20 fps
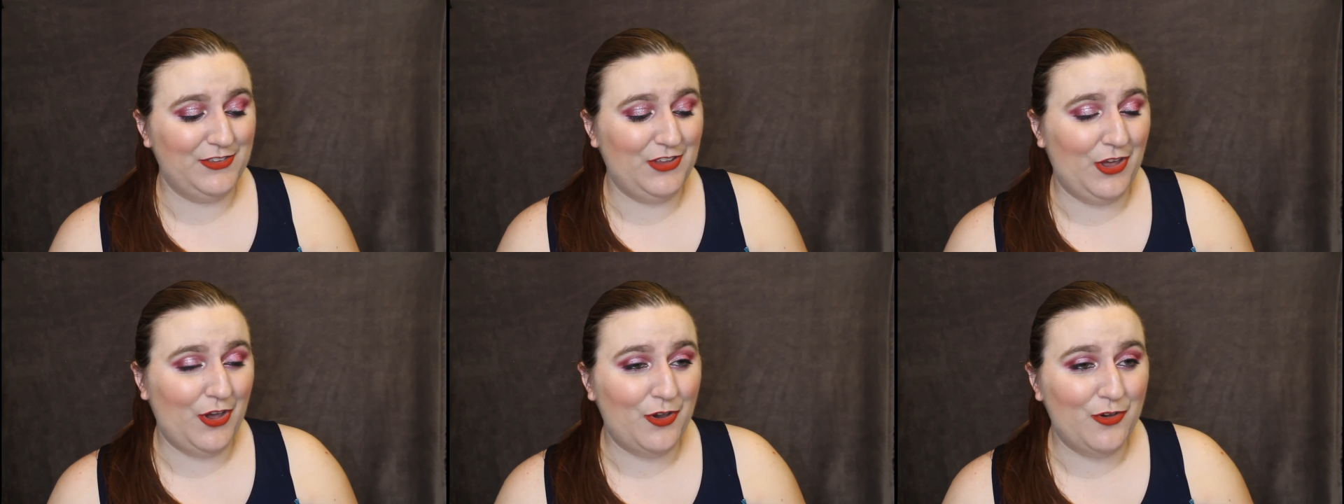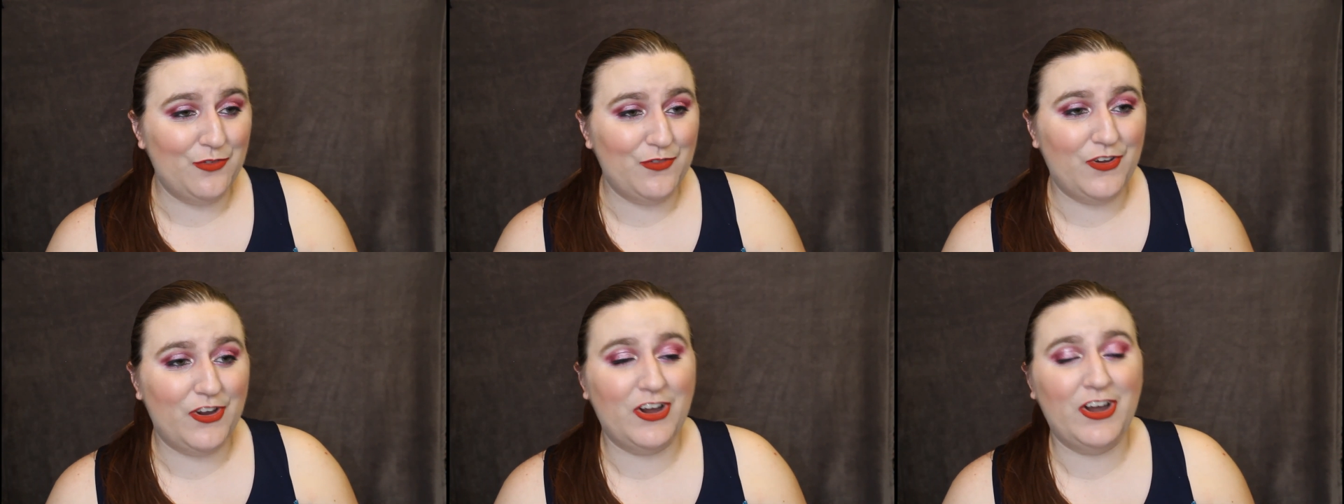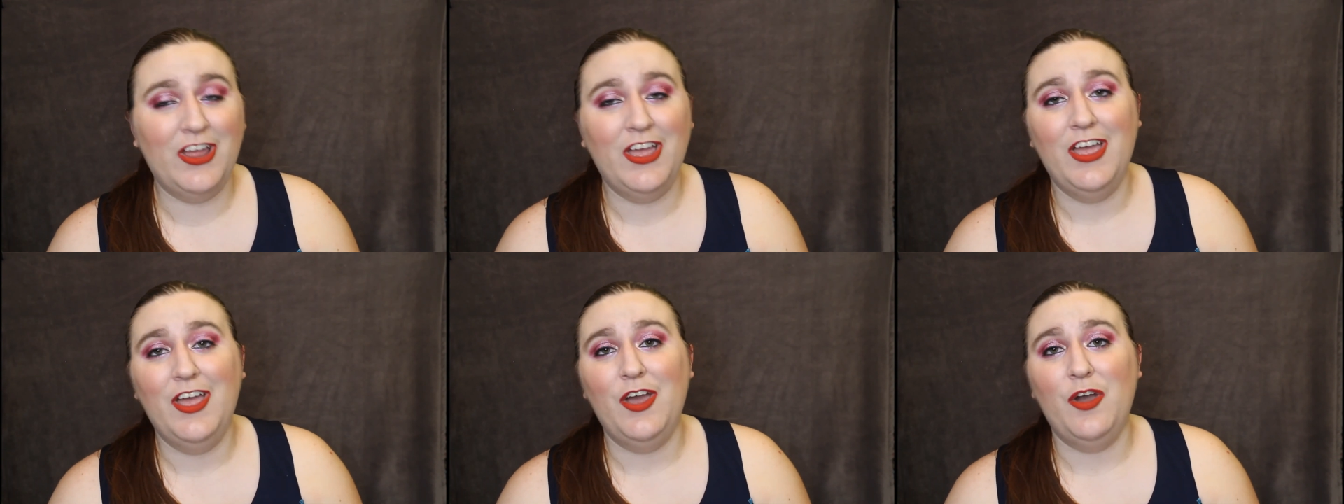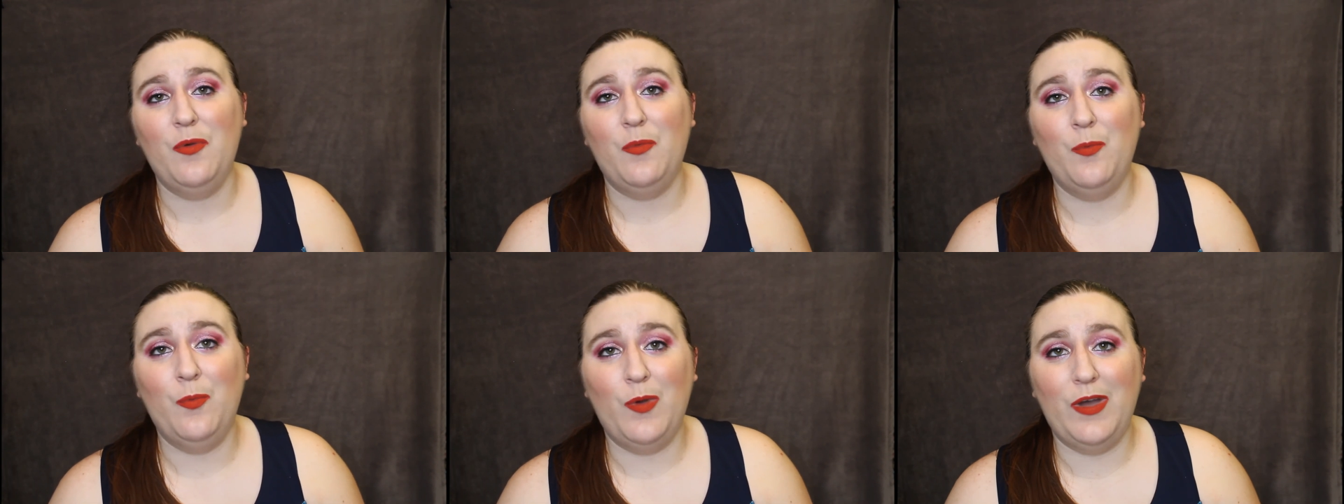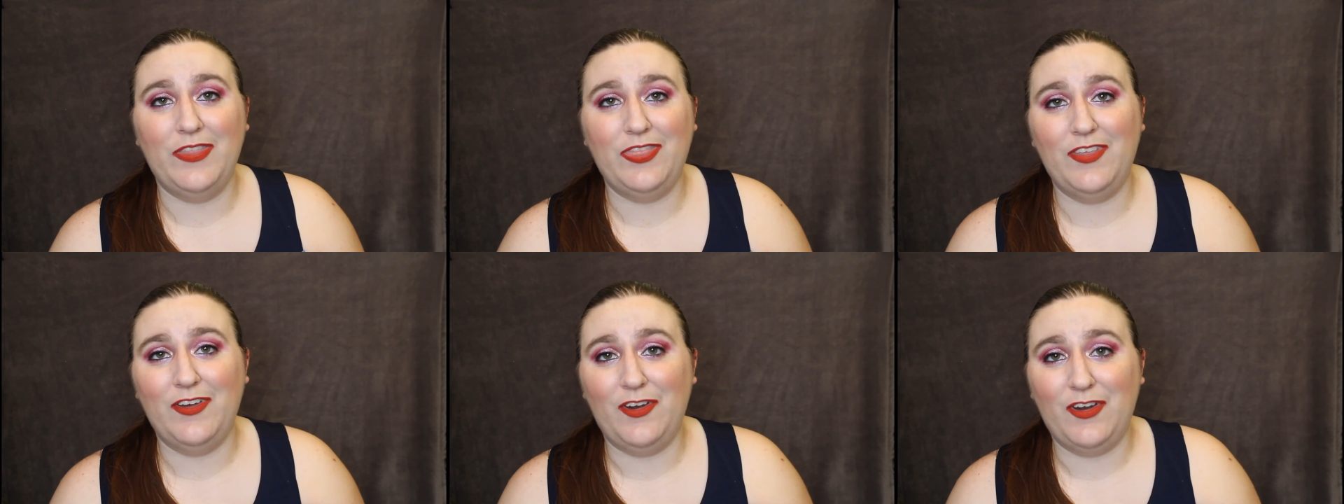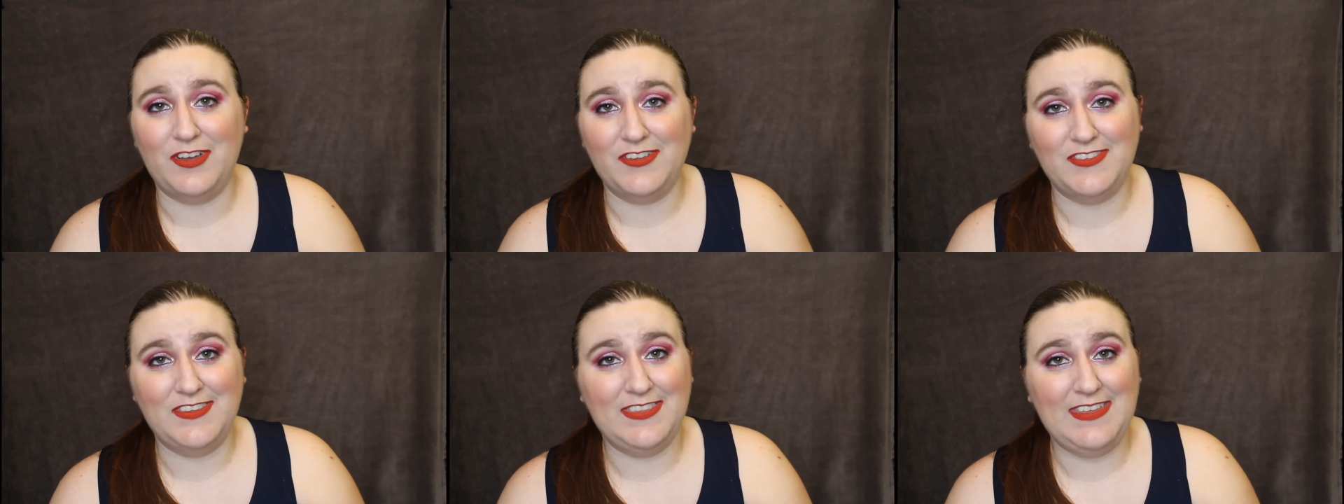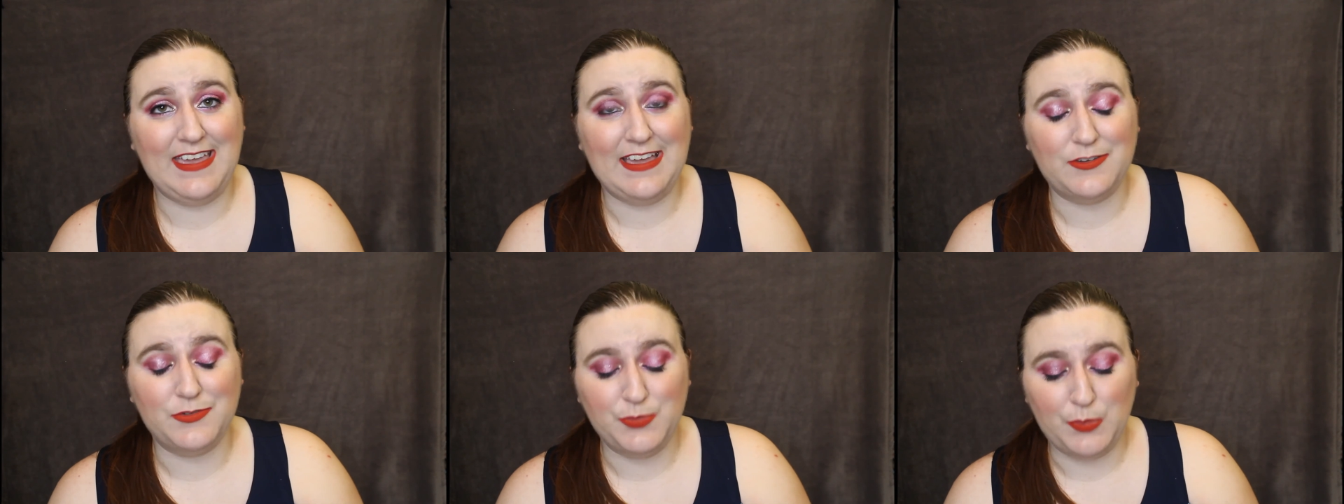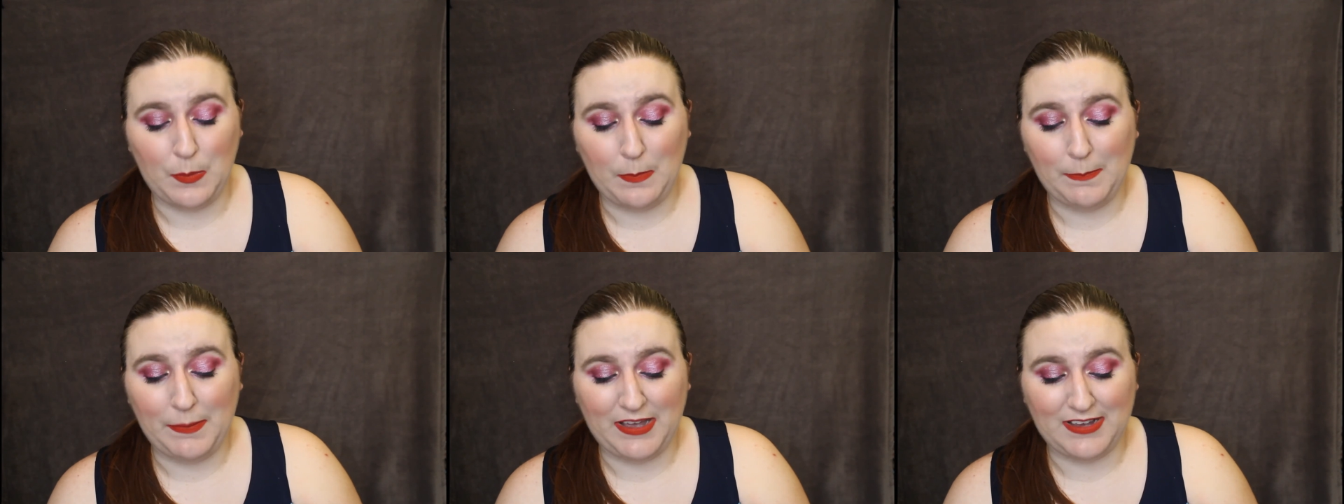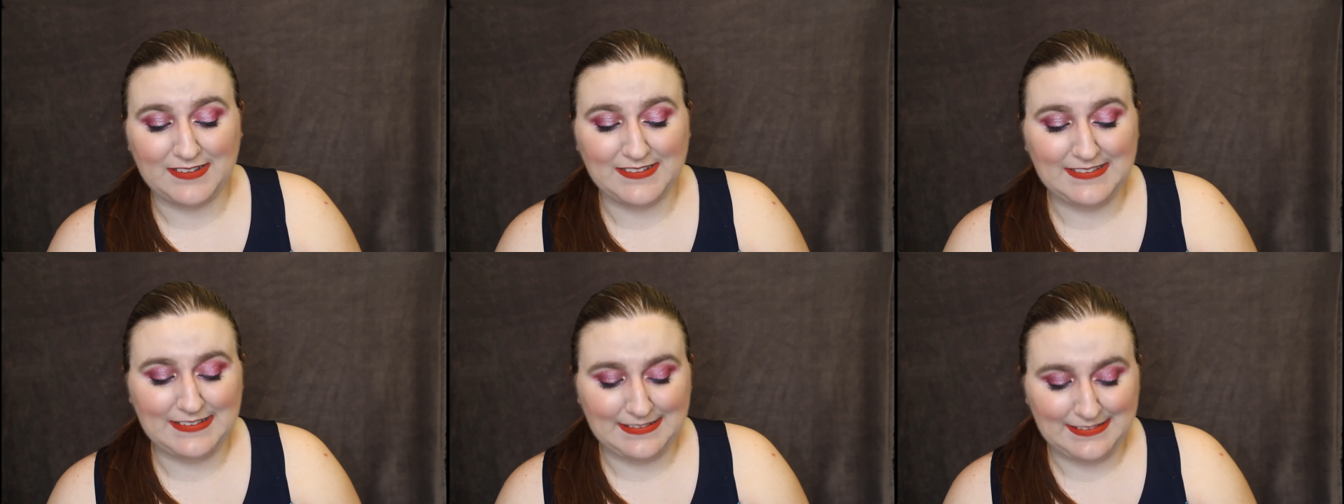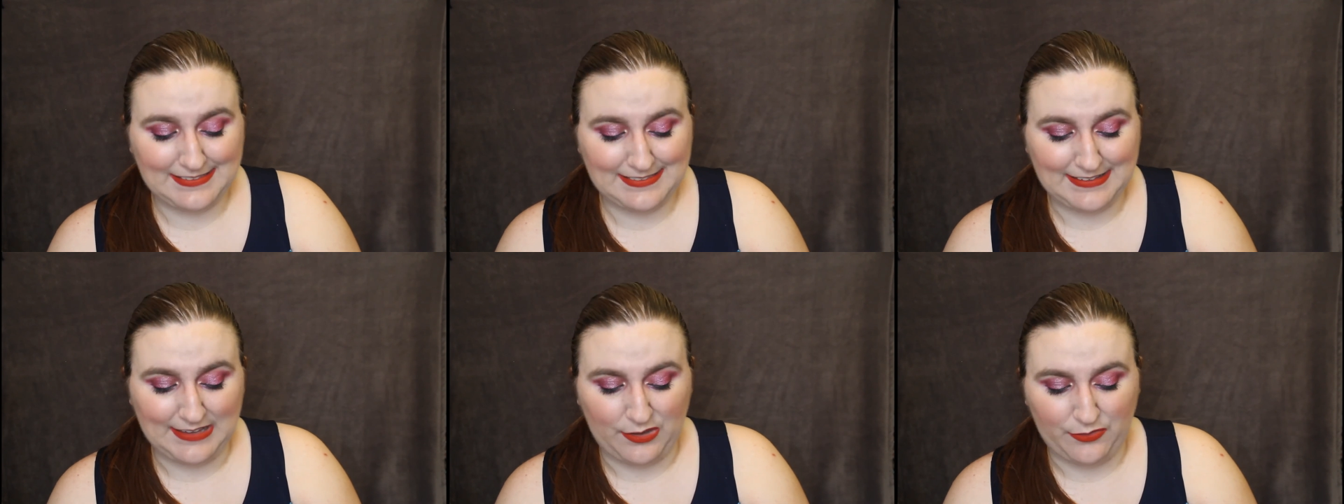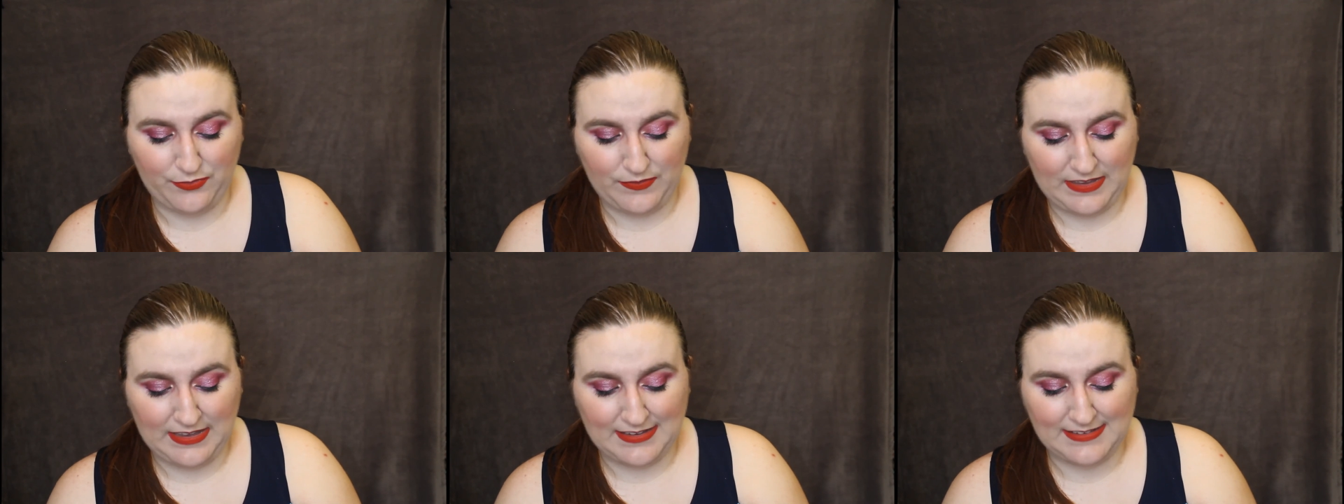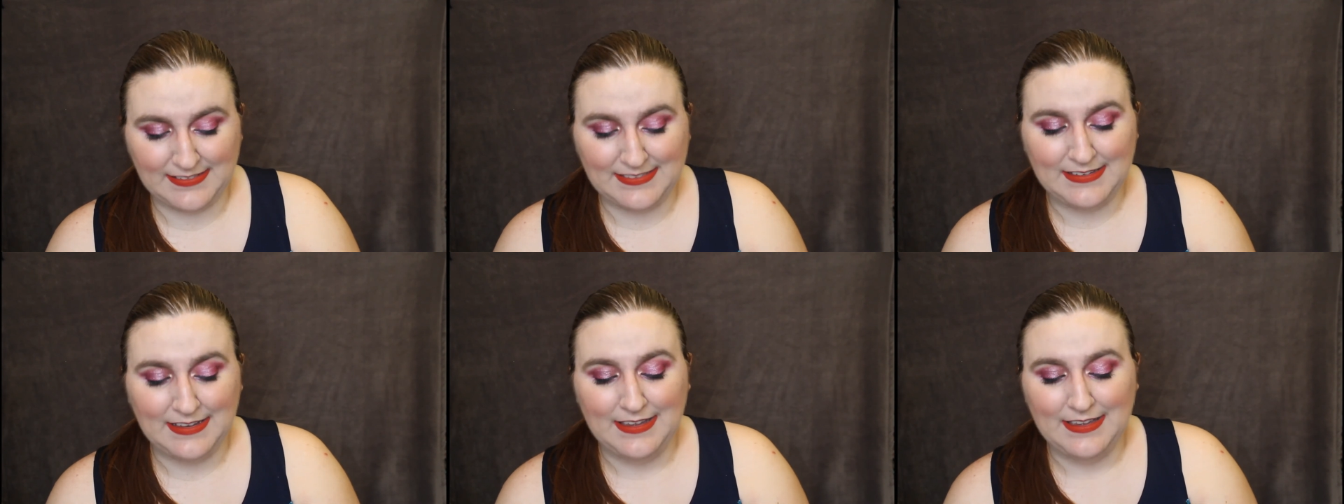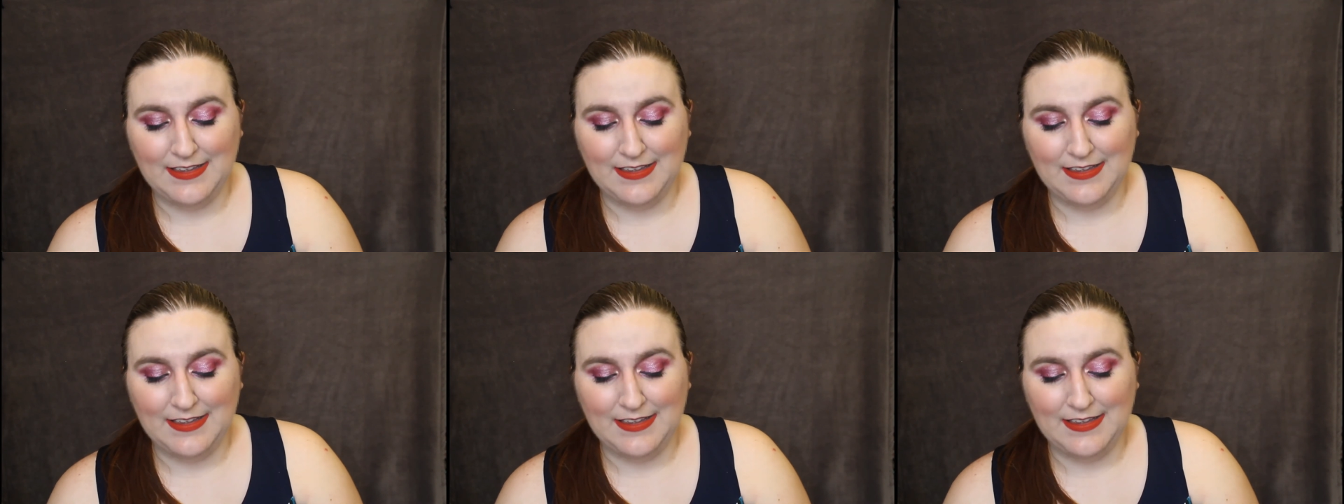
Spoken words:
over what the cost of the actual box itself is.